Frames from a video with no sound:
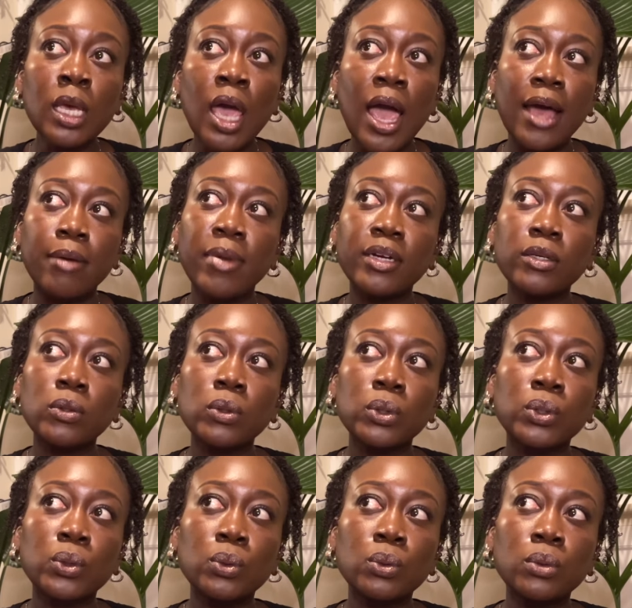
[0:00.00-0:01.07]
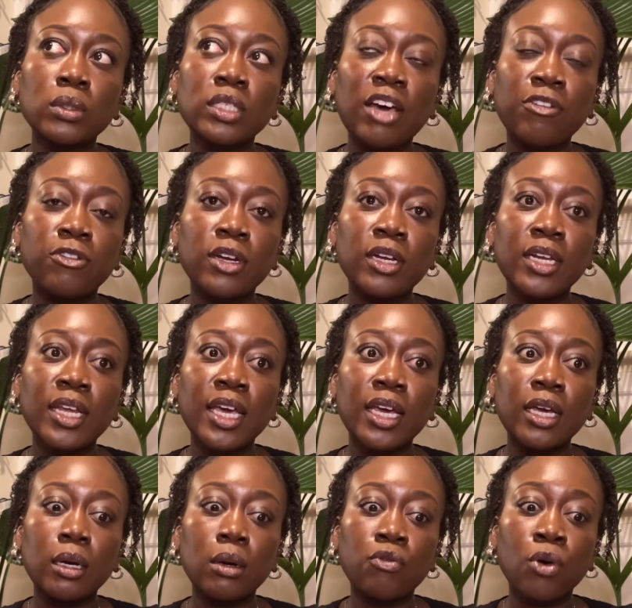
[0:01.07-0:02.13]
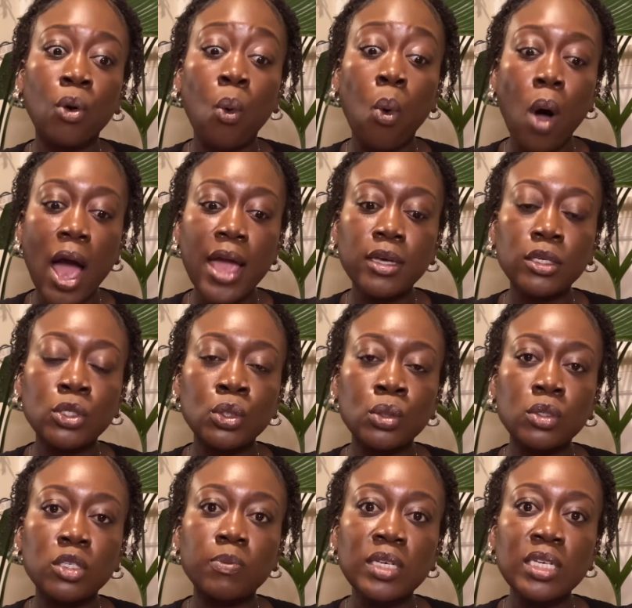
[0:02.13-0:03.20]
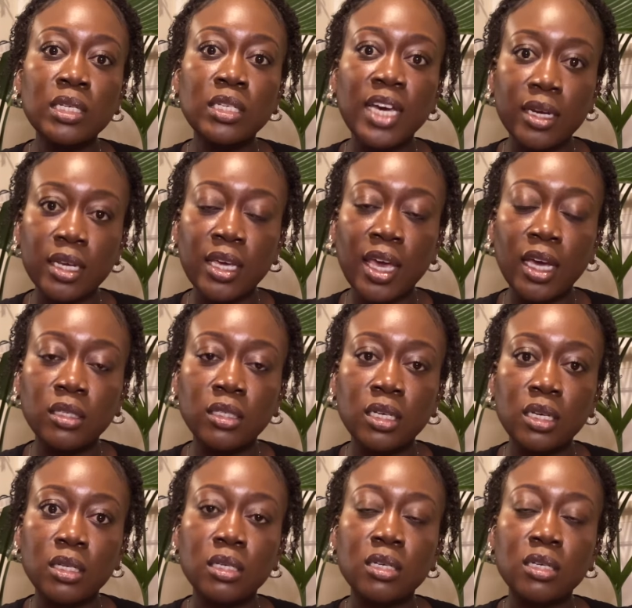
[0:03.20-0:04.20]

And medical school definitely requires you to be dedicated